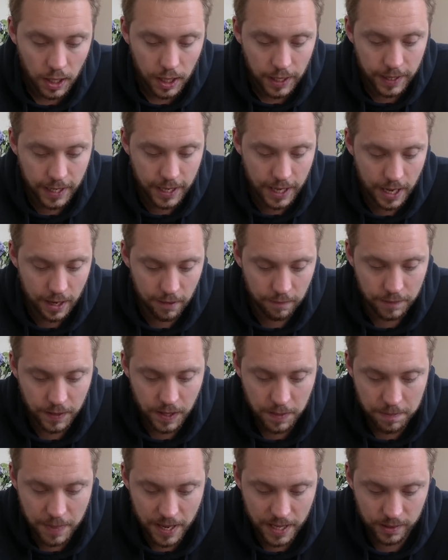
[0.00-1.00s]
They have
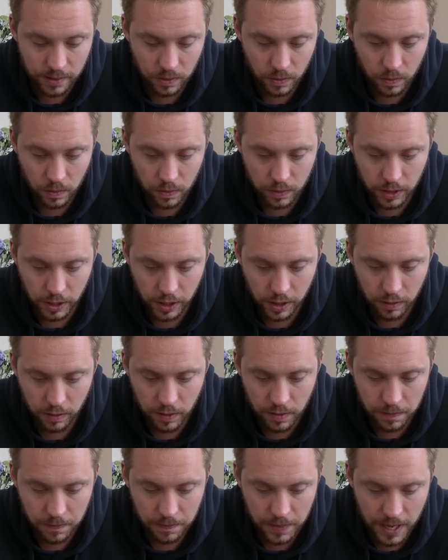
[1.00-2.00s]
the
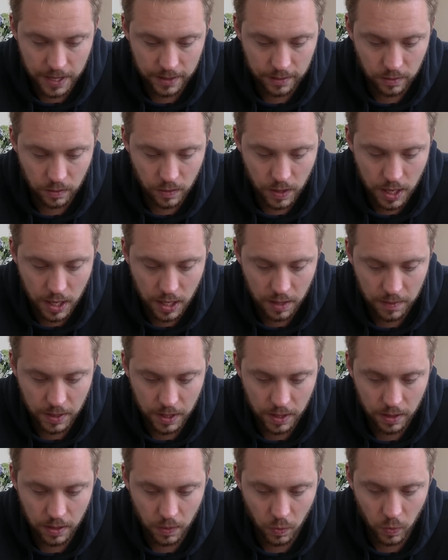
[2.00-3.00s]
Skitarii battle
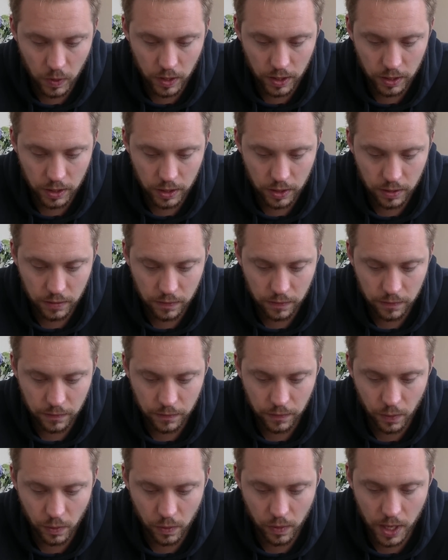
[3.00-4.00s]
armor, which is a
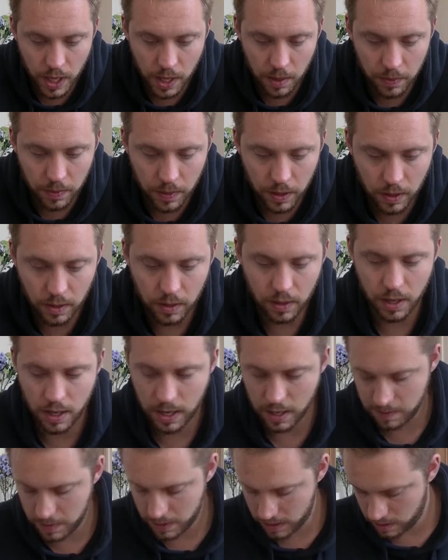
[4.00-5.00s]
4-up
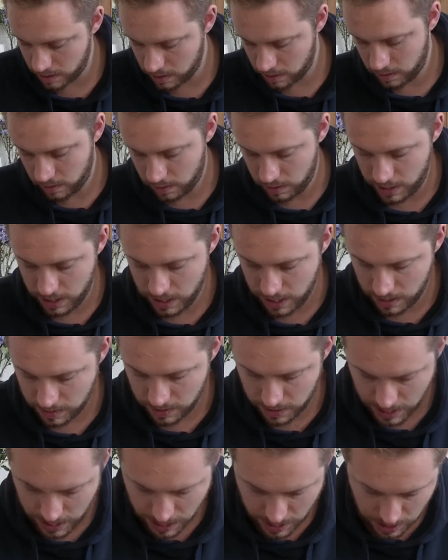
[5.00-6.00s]
armor,
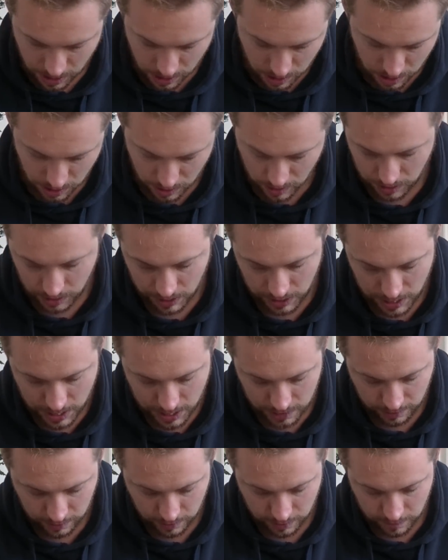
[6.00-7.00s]
and then
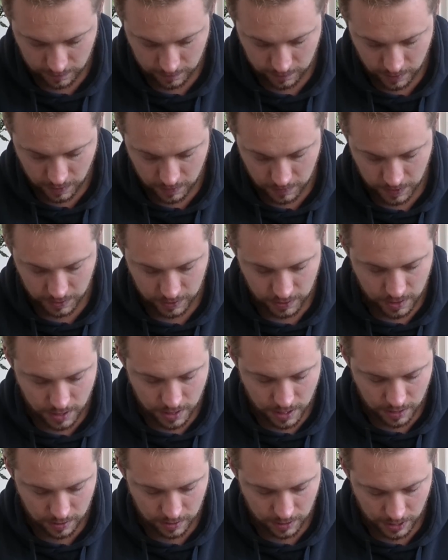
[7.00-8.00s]
let's confirm there's
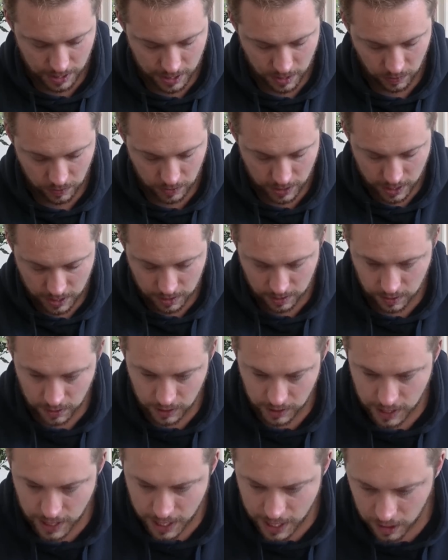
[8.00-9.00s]
nothing else hidden
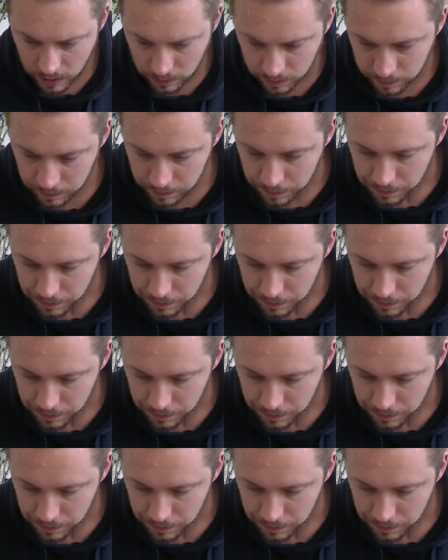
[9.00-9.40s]
in there.